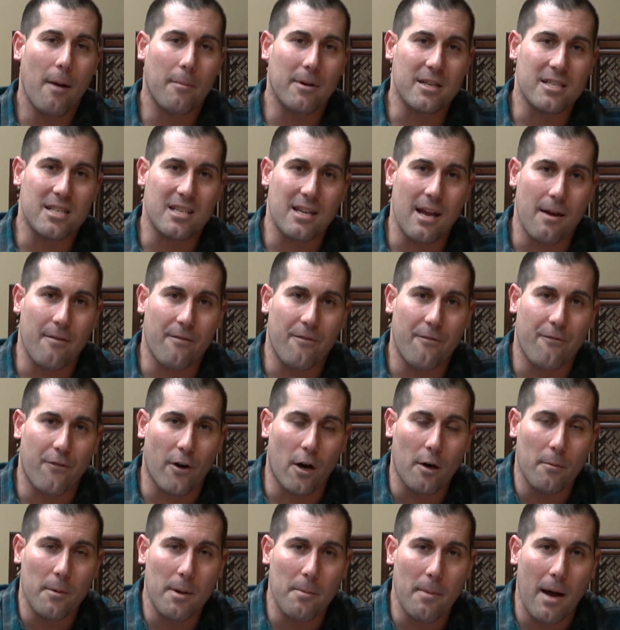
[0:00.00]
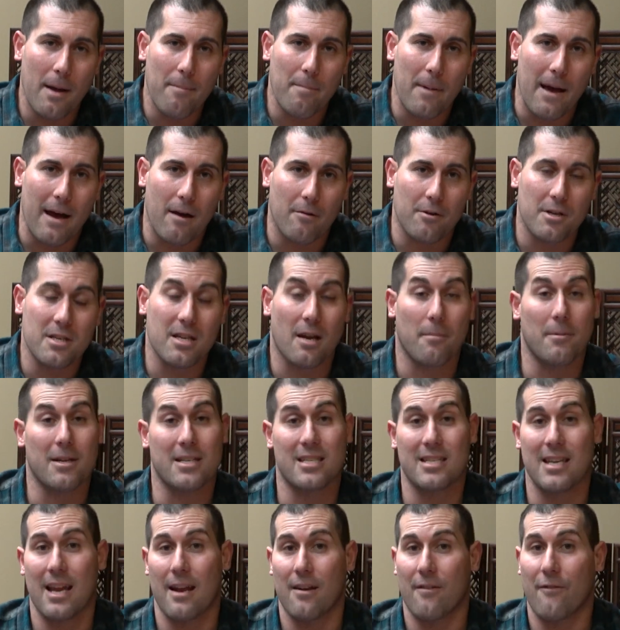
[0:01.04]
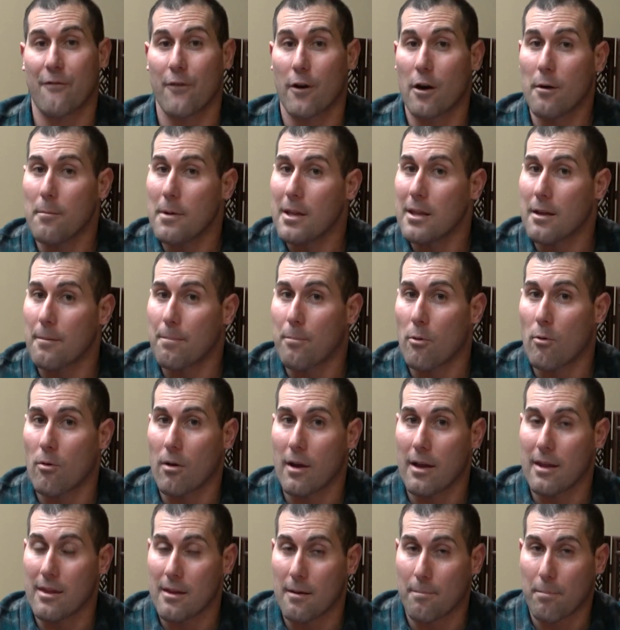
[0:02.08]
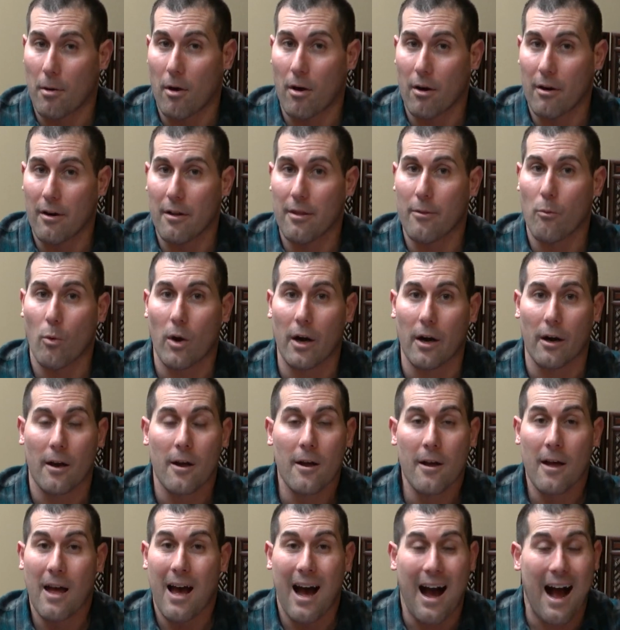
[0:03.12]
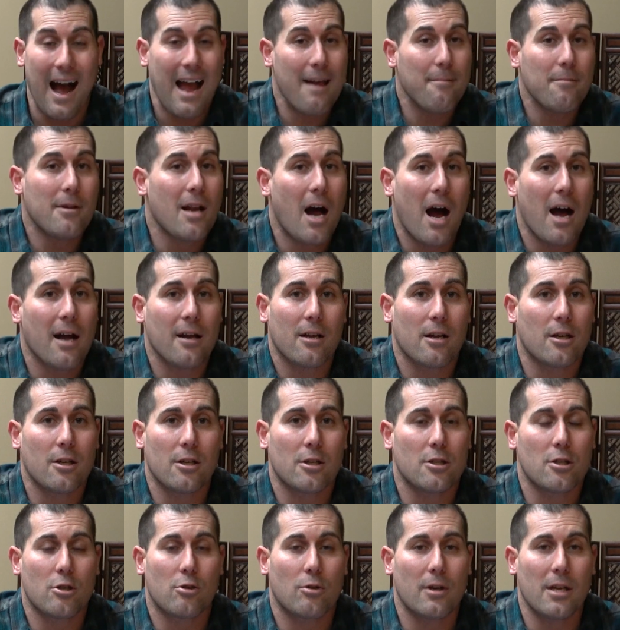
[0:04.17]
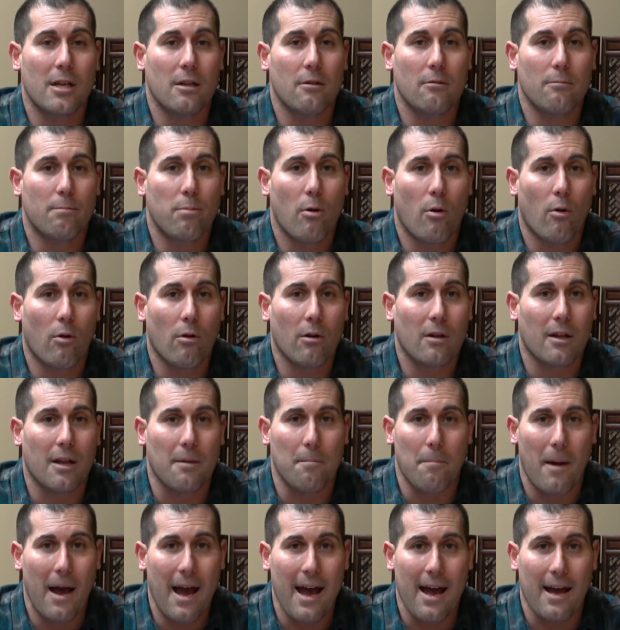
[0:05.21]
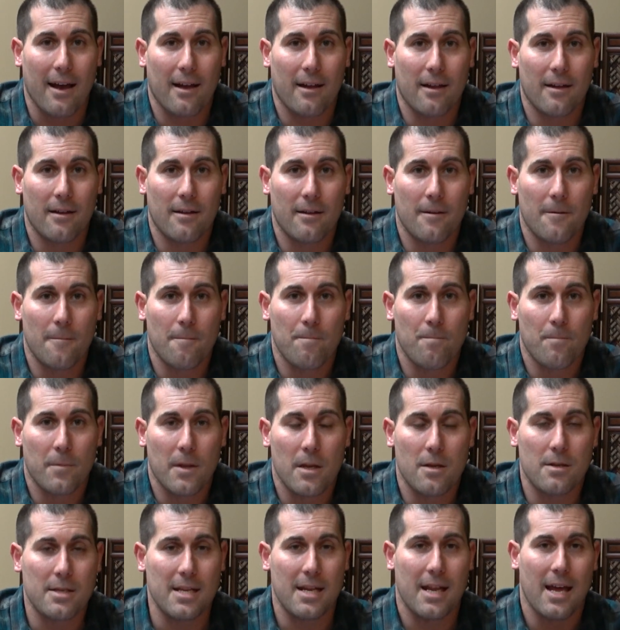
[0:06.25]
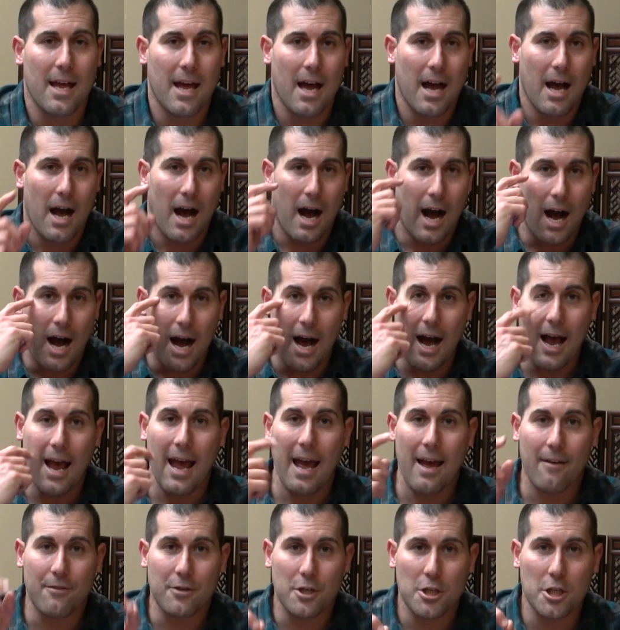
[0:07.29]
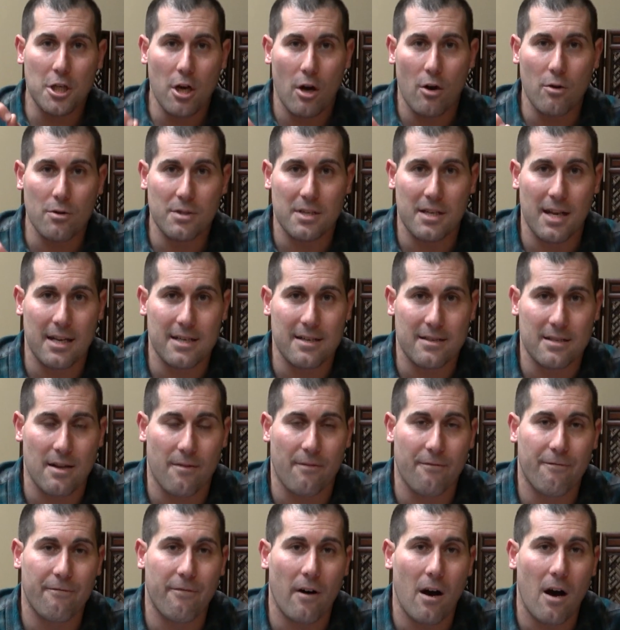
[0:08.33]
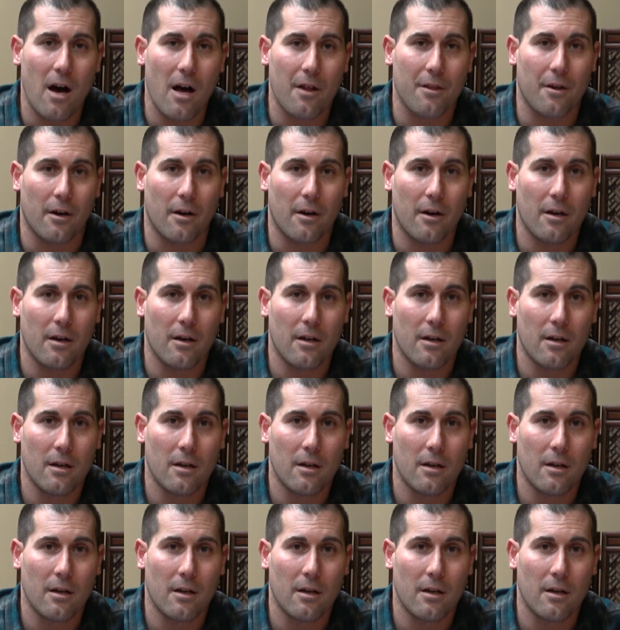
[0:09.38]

I'm going to stand firm in my boundaries. I'm going to stand firm in the part where I'm not going to treat you poorly back. You see, I have chosen as a father